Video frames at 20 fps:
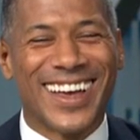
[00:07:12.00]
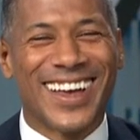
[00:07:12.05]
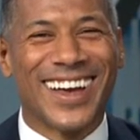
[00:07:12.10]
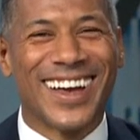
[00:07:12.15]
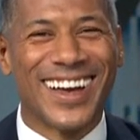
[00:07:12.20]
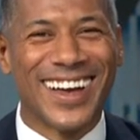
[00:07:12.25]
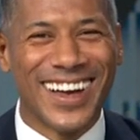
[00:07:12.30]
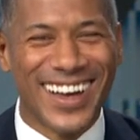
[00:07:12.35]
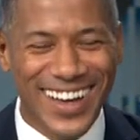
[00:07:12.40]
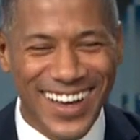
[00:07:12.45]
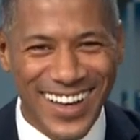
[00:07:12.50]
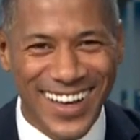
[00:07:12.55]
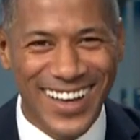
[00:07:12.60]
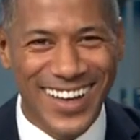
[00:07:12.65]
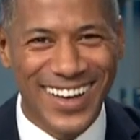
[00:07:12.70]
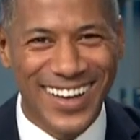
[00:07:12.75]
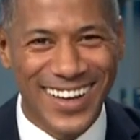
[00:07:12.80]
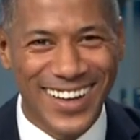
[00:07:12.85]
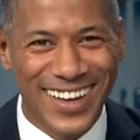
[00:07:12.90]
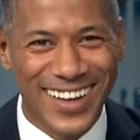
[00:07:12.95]

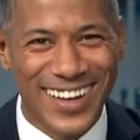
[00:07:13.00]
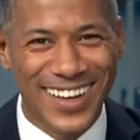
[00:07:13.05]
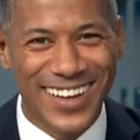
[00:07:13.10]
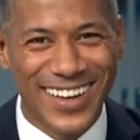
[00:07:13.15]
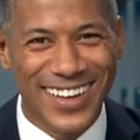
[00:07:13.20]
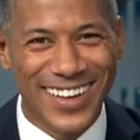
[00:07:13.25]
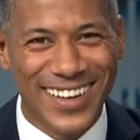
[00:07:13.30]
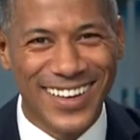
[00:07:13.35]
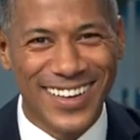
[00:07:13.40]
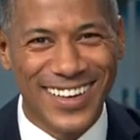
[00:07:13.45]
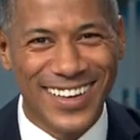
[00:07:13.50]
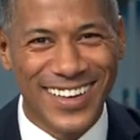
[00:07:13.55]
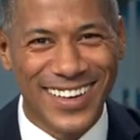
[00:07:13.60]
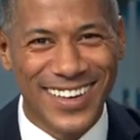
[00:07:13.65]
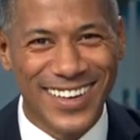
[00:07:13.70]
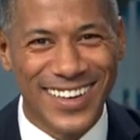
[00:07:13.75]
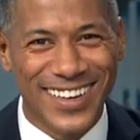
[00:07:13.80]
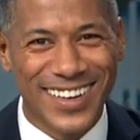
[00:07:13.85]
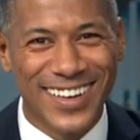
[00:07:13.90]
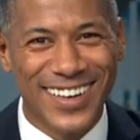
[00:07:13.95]

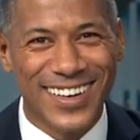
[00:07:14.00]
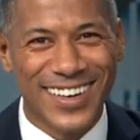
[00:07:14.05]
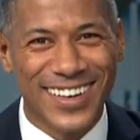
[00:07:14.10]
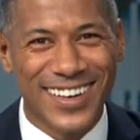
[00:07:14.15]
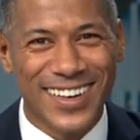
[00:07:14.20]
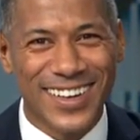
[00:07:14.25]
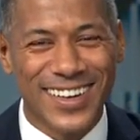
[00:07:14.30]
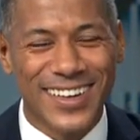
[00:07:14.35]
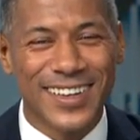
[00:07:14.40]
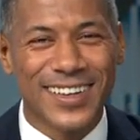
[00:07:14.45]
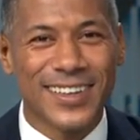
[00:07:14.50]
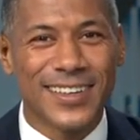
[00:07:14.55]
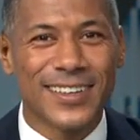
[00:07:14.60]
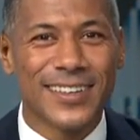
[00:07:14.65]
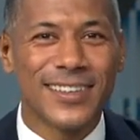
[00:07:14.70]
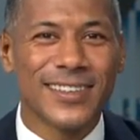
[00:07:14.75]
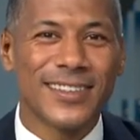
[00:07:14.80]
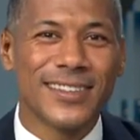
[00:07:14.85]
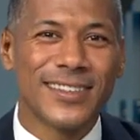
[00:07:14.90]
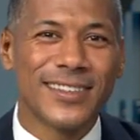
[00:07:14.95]

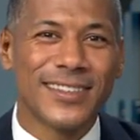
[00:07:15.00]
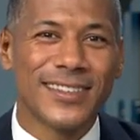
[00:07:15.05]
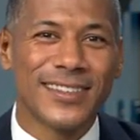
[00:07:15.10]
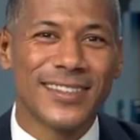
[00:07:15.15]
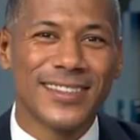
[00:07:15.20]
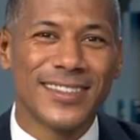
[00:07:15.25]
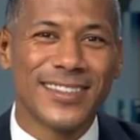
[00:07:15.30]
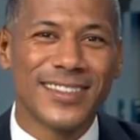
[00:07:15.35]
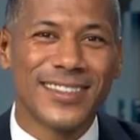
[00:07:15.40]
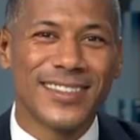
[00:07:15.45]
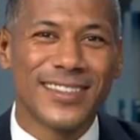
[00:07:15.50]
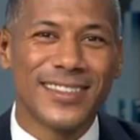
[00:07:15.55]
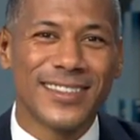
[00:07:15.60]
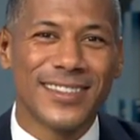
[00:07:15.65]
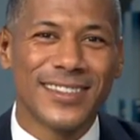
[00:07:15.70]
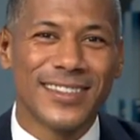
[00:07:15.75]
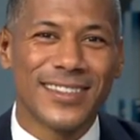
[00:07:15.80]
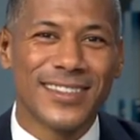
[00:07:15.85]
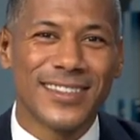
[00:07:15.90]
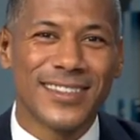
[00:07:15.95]

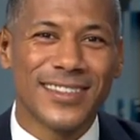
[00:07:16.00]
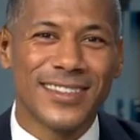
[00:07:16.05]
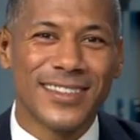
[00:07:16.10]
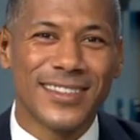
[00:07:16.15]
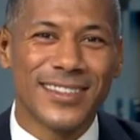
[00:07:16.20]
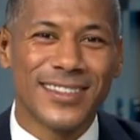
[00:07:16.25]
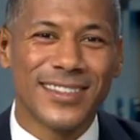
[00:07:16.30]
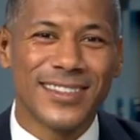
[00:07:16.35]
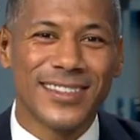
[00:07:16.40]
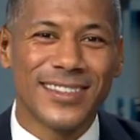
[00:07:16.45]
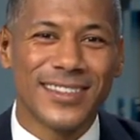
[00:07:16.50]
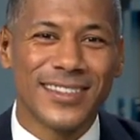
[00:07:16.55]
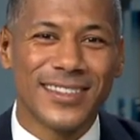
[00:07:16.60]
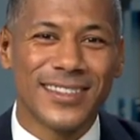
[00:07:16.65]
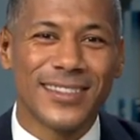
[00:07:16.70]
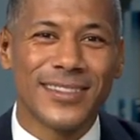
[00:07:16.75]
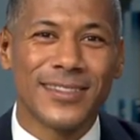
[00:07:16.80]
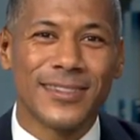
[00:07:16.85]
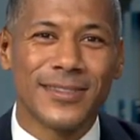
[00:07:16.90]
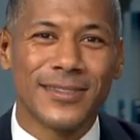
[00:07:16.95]

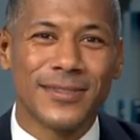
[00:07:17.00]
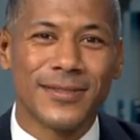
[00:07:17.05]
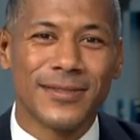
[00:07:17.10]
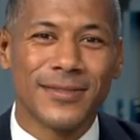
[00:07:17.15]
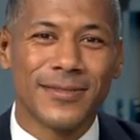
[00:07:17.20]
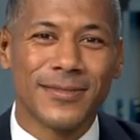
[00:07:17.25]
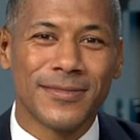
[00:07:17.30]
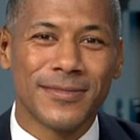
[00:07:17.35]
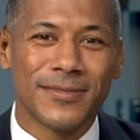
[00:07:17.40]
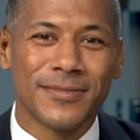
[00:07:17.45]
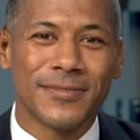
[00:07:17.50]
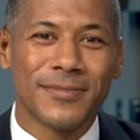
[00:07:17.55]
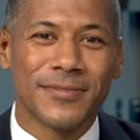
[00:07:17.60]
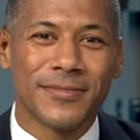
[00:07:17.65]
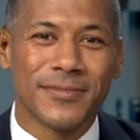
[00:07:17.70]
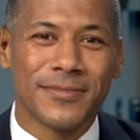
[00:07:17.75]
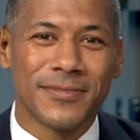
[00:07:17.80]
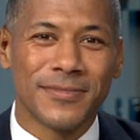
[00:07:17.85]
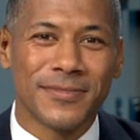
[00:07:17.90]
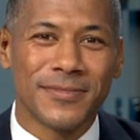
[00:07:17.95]

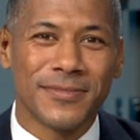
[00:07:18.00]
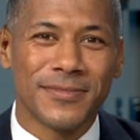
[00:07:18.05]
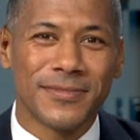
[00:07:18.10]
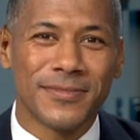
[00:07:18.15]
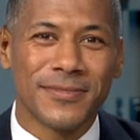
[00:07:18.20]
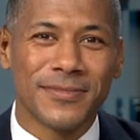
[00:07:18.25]
This person isn't speaking.